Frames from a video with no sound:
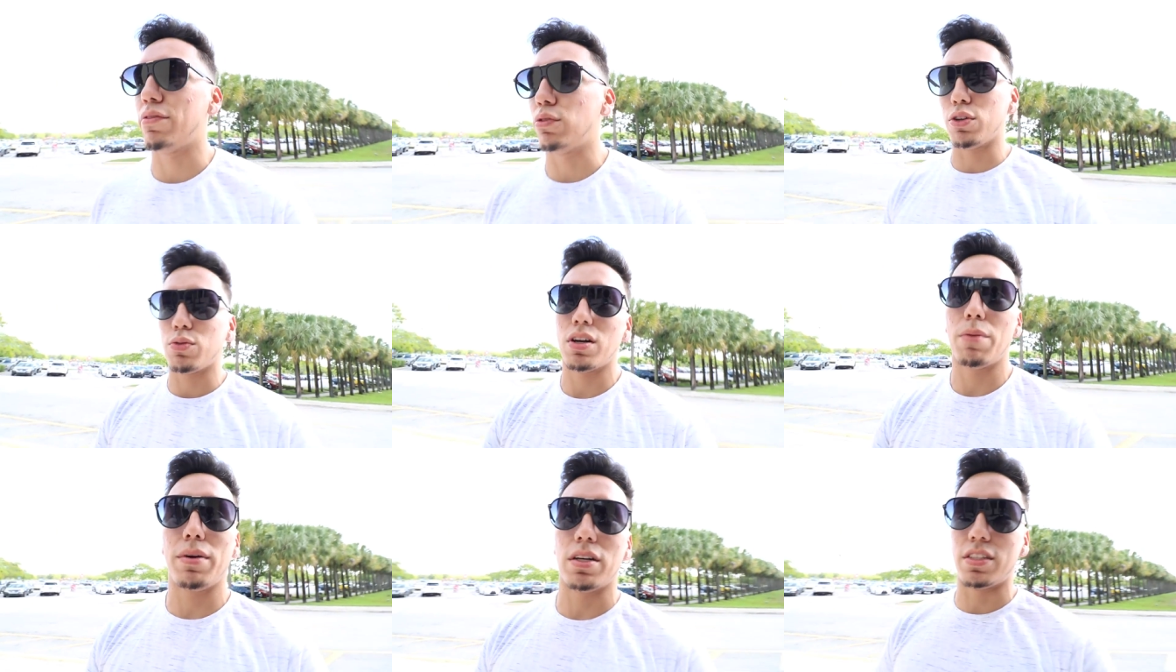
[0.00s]
I've always
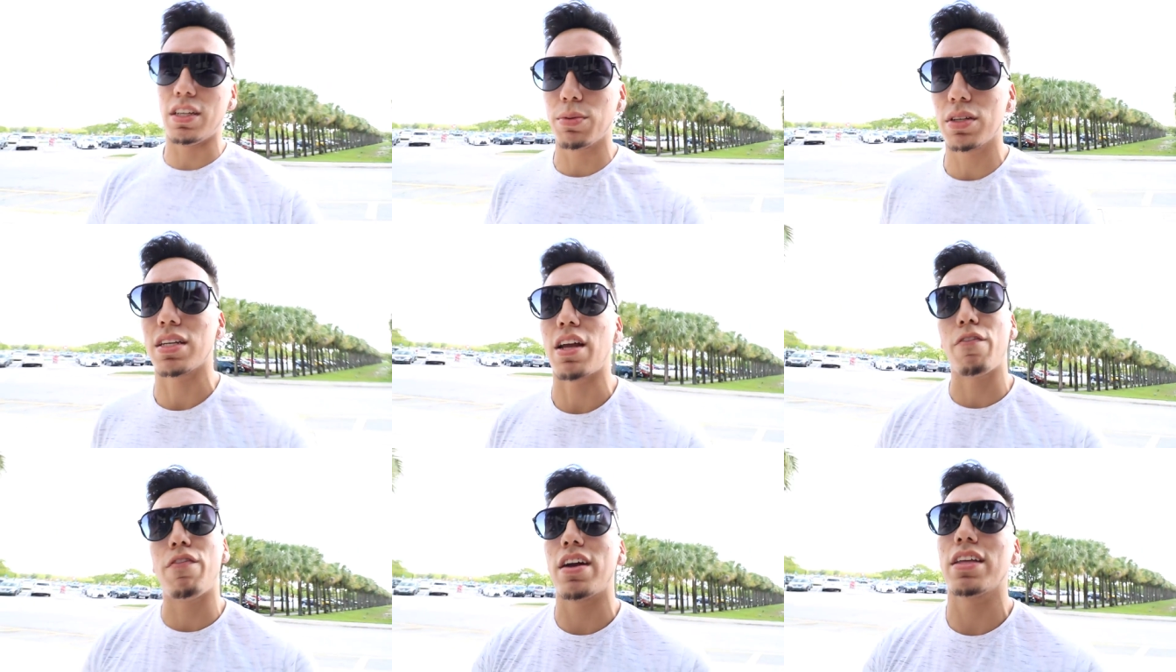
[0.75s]
wanted a pair of zebras
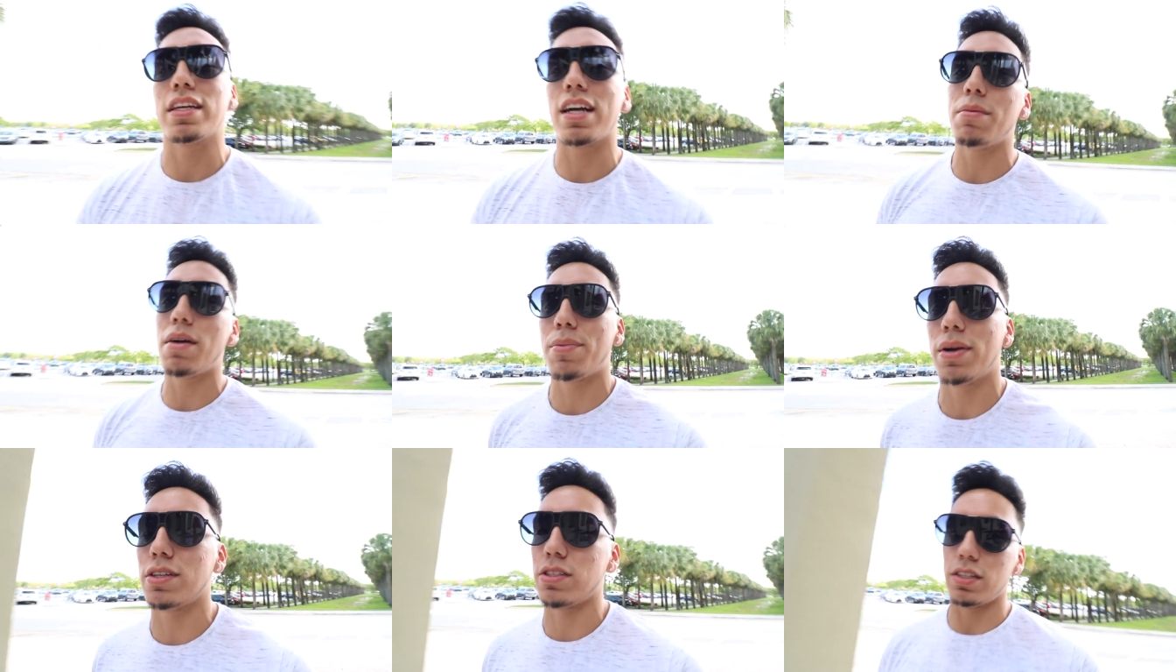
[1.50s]
and I finally got my
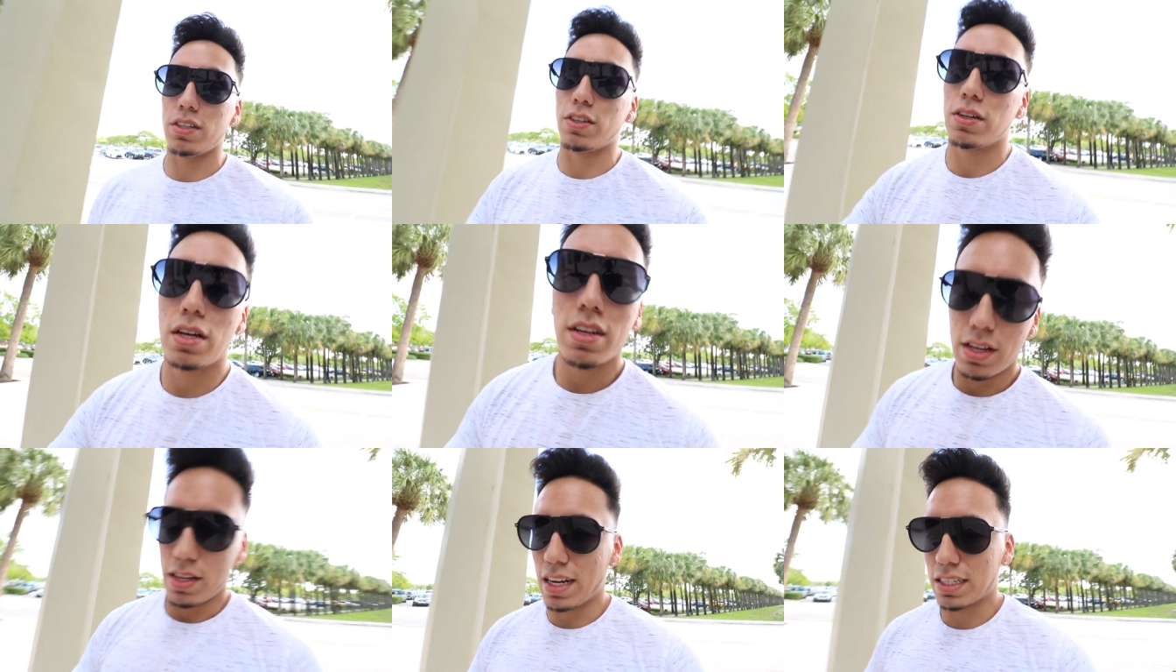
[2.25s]
pair, so you know,
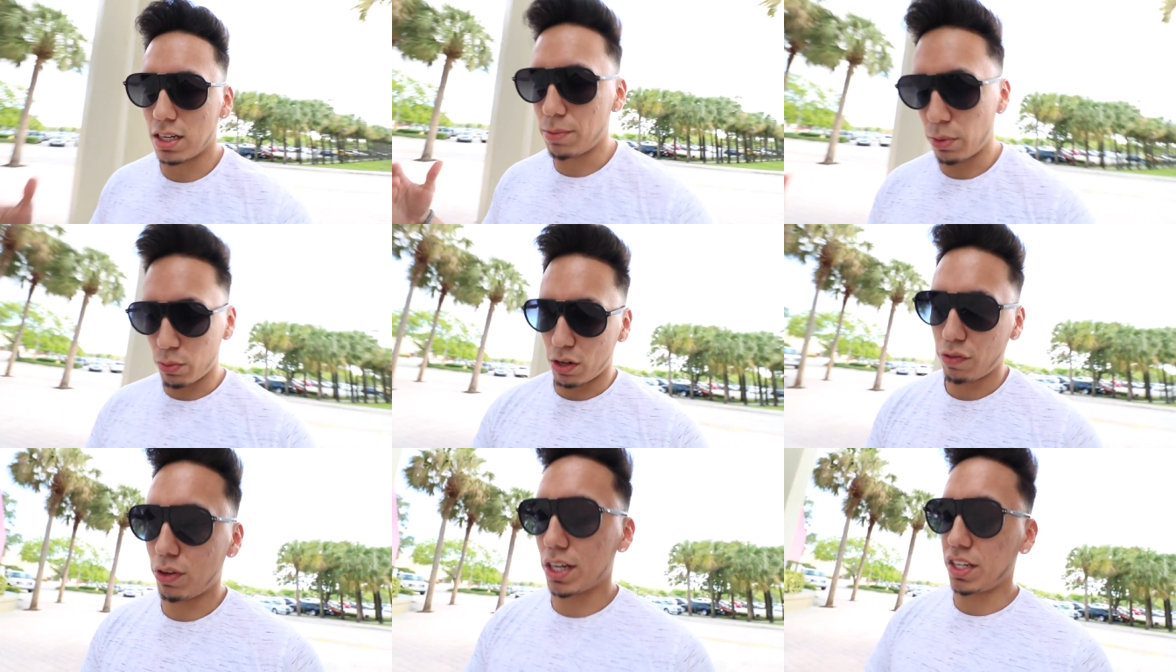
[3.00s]
that's gonna be
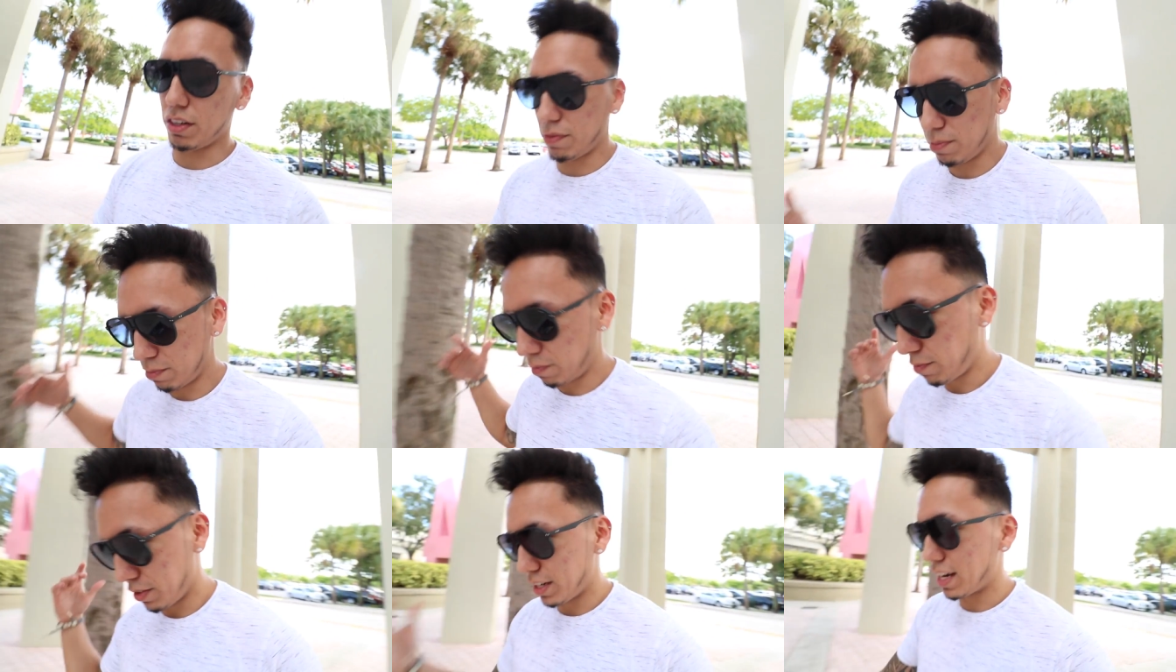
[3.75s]
wonderful. Actually,
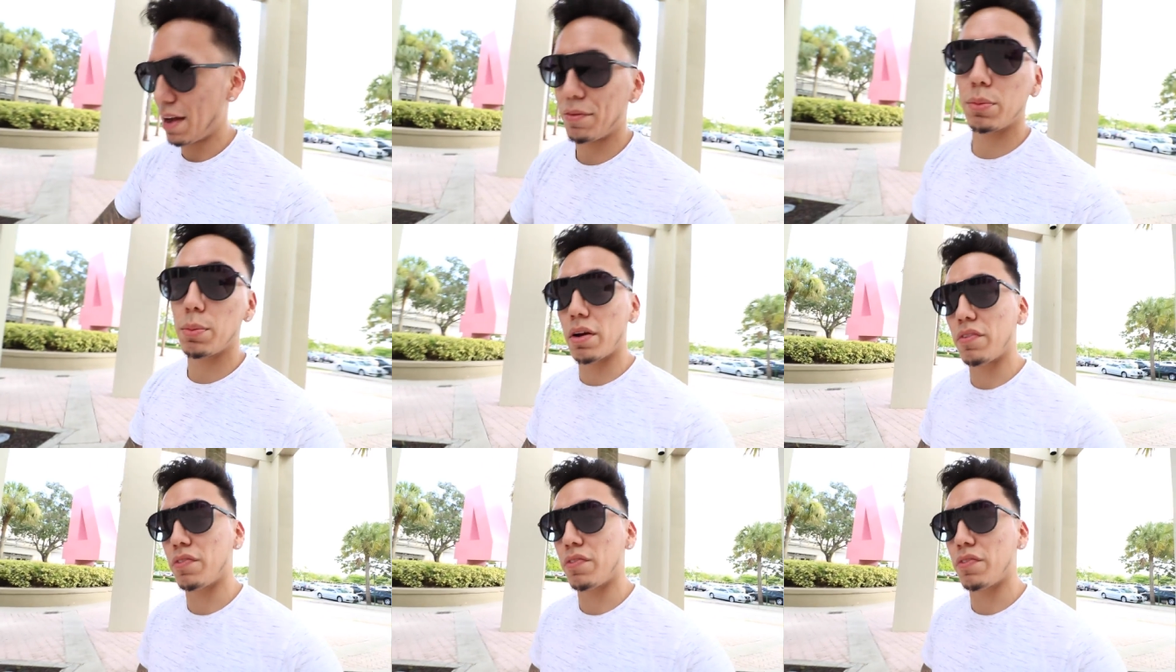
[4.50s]
freaking having them on my